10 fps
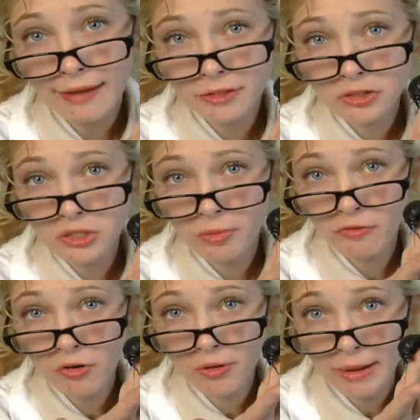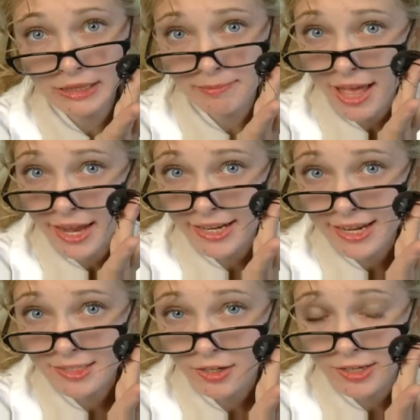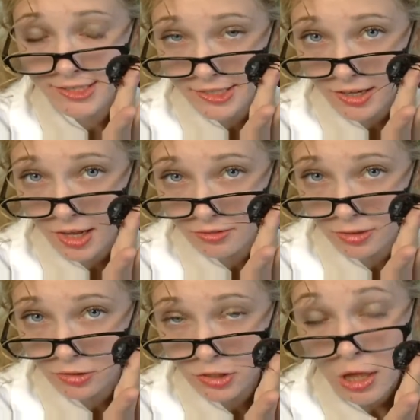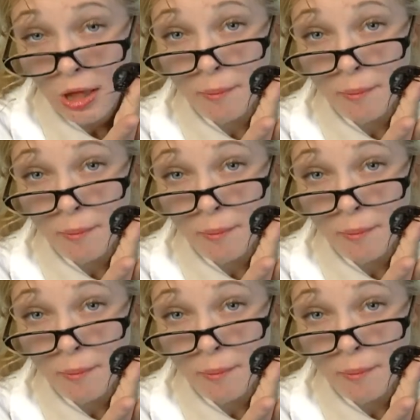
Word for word: I've told you before about the Madagascar hissing cockroach,